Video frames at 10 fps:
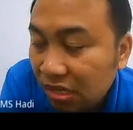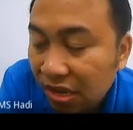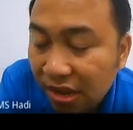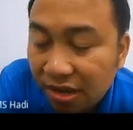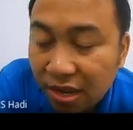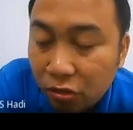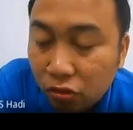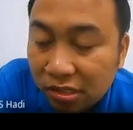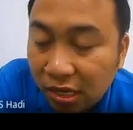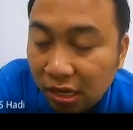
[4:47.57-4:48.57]
and then
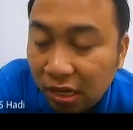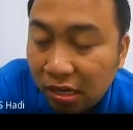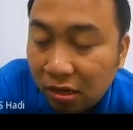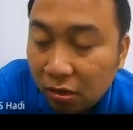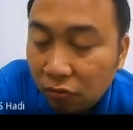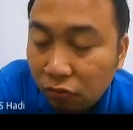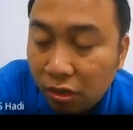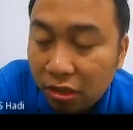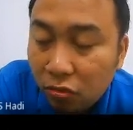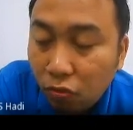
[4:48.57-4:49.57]
you sell
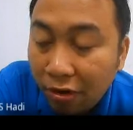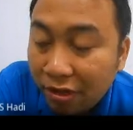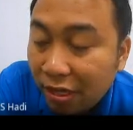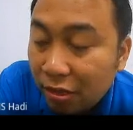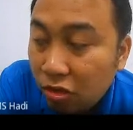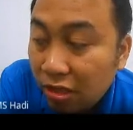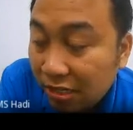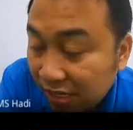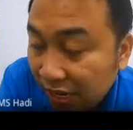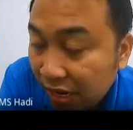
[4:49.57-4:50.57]
with
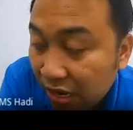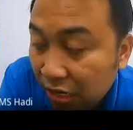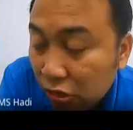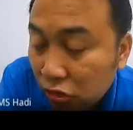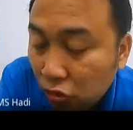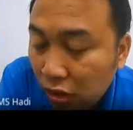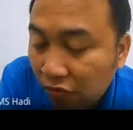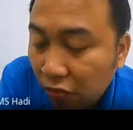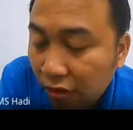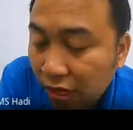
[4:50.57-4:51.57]
RM1.20. So
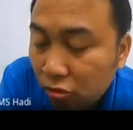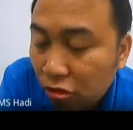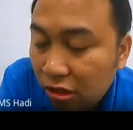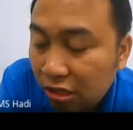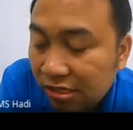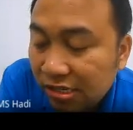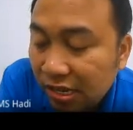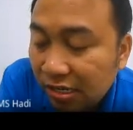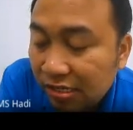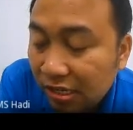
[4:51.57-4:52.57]
therefore, that 20
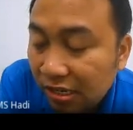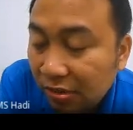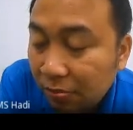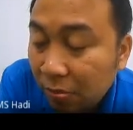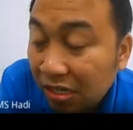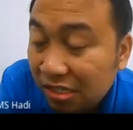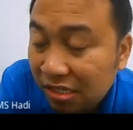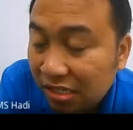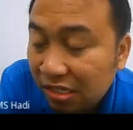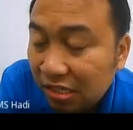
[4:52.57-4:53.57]
cent is a
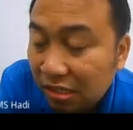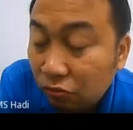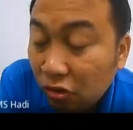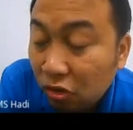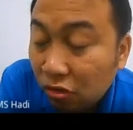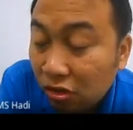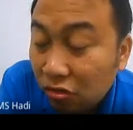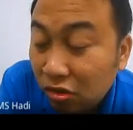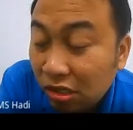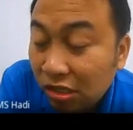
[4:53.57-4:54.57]
margin. Yeah, we can
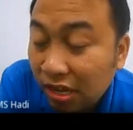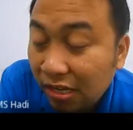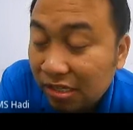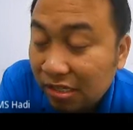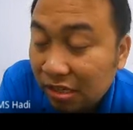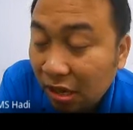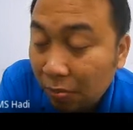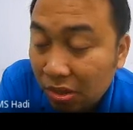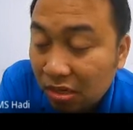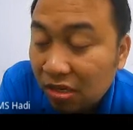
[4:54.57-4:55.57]
consider as
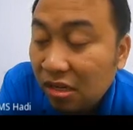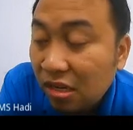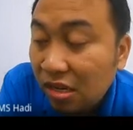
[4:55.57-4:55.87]
capital